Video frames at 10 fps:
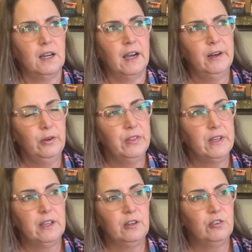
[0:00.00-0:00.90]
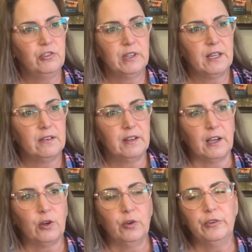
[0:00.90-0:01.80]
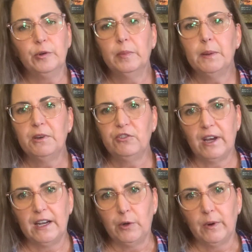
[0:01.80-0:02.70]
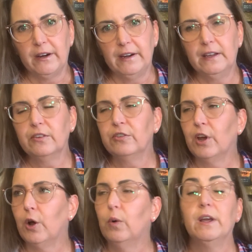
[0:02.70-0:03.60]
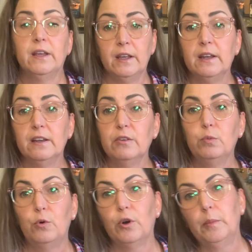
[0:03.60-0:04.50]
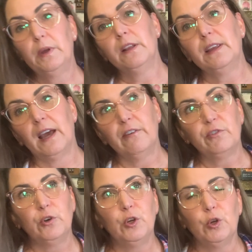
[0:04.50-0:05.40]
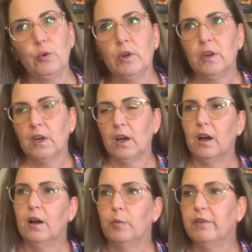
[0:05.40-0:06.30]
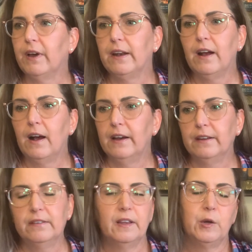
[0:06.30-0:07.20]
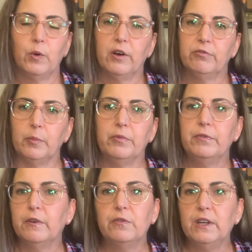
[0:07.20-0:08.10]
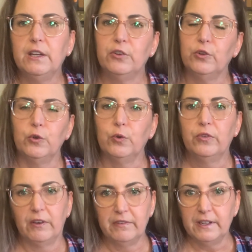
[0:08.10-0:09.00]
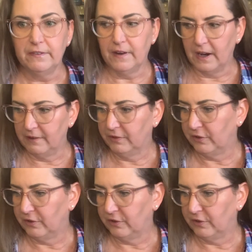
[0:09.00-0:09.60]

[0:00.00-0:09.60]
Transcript: I don't think it usually gets that cold till maybe January. So it is warm in the afternoon. We've had highs anywhere from 50 to 75.